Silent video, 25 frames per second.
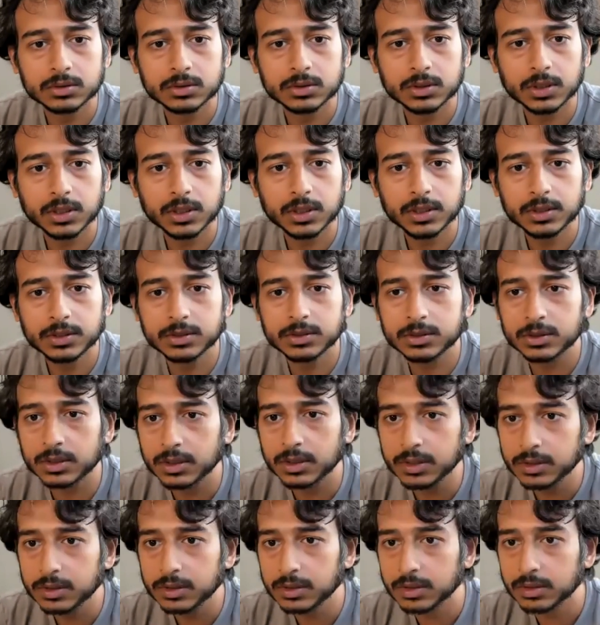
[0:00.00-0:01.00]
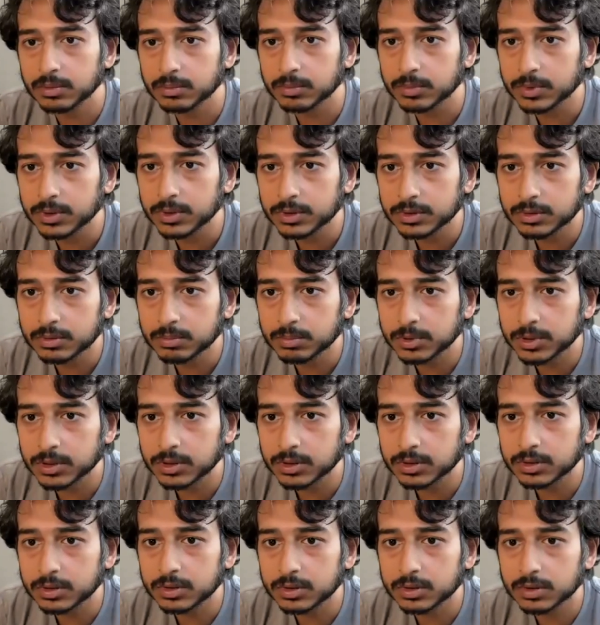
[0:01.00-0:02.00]
my slides and then we should be
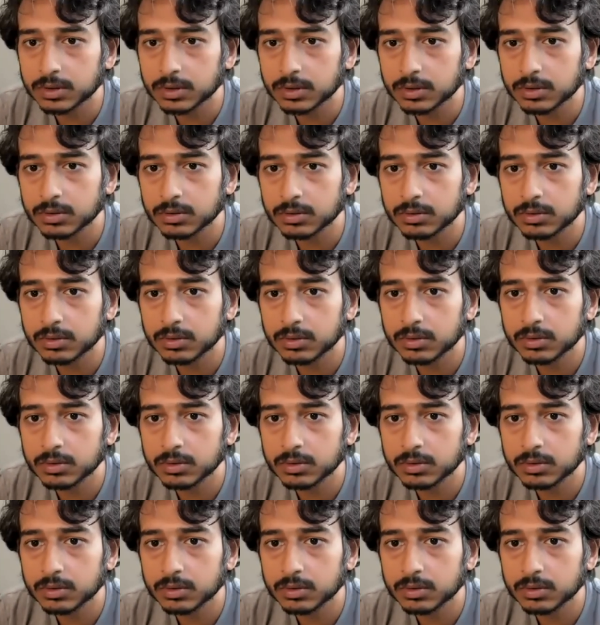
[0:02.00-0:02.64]
good to go.